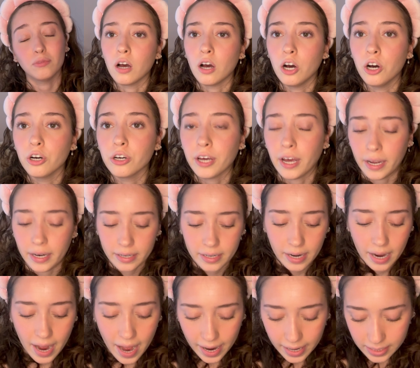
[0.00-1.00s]
okay
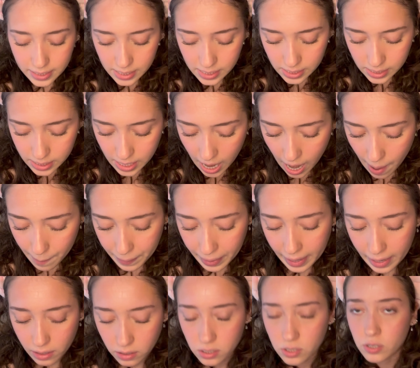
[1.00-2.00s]
next step
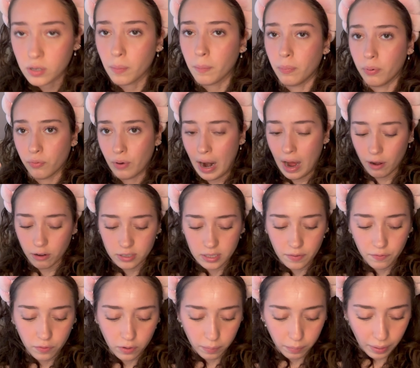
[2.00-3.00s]
is brows
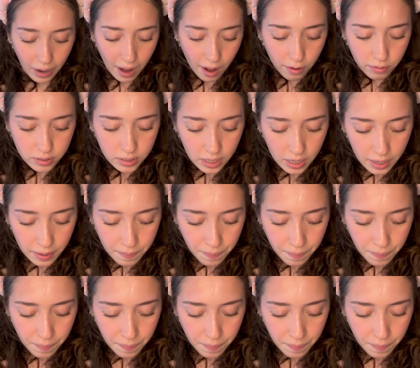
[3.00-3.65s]
and for brows